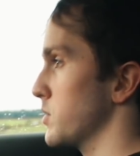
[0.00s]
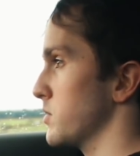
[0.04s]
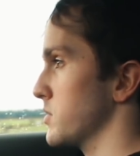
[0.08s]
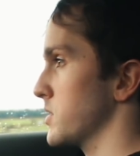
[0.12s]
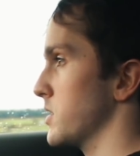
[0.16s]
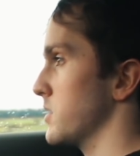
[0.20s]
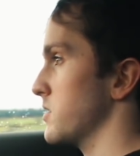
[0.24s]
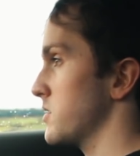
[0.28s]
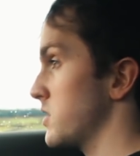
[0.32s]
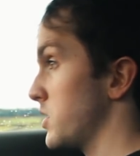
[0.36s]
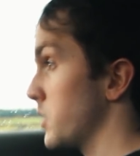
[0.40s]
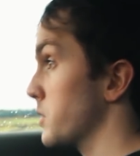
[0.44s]

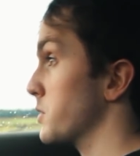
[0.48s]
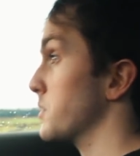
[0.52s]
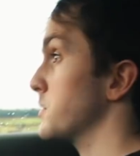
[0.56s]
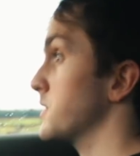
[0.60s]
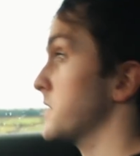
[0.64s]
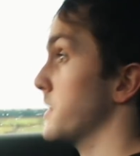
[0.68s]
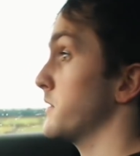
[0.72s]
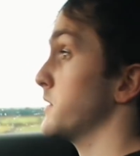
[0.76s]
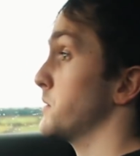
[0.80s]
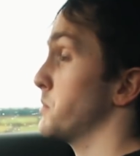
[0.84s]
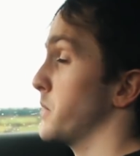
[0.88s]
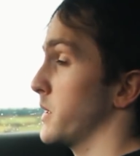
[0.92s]
So
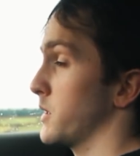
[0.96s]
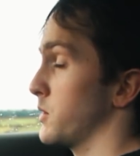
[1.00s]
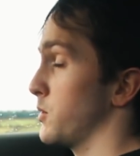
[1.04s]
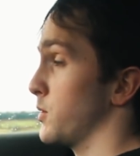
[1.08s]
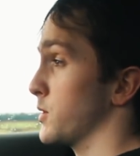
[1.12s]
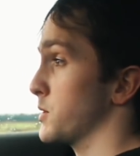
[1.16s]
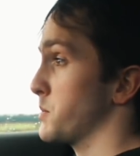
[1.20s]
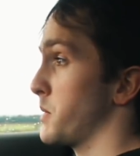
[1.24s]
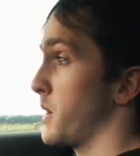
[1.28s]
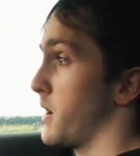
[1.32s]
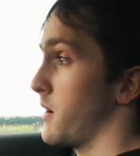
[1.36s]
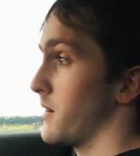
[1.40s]
270 brake
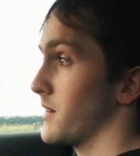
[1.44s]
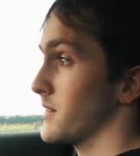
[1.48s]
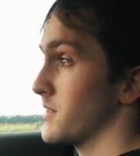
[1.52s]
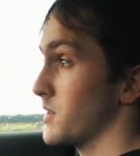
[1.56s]
horsepower,